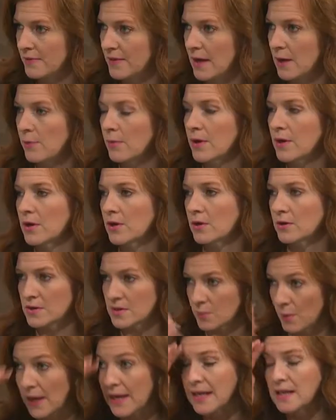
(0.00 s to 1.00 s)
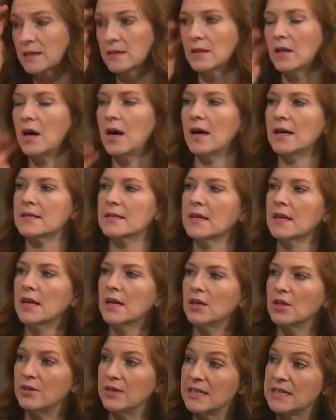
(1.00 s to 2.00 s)
of that, where you're sweating a lot, yeah.
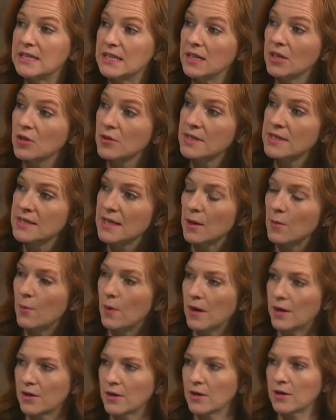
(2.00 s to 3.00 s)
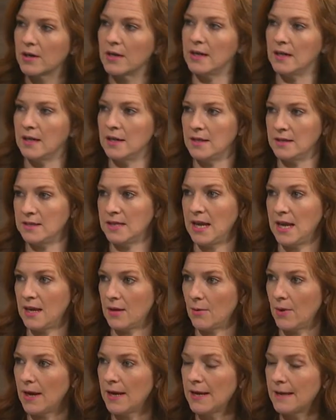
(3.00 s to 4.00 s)
you need to increase that water I
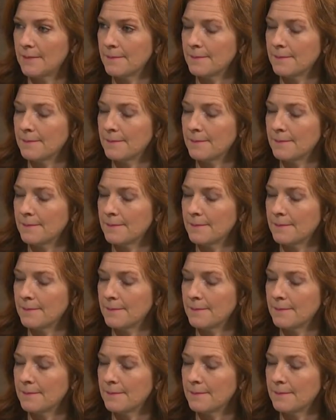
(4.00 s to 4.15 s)
intake, right?